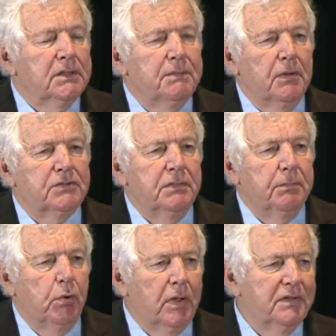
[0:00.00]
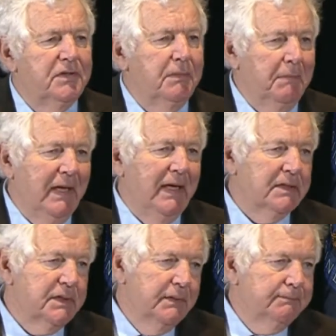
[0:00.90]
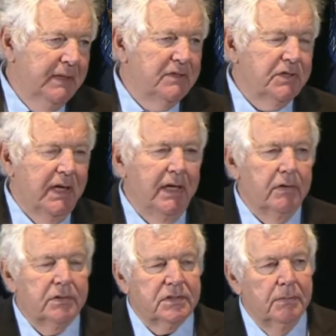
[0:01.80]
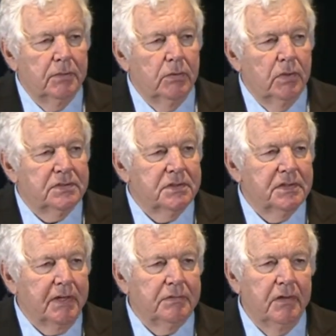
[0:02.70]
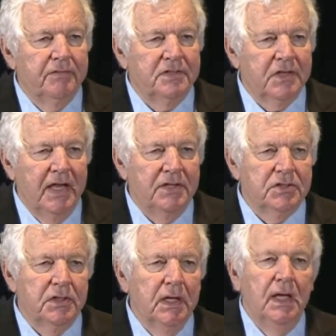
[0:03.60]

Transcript: most important to me as an educator, someone who was the Secretary of Education.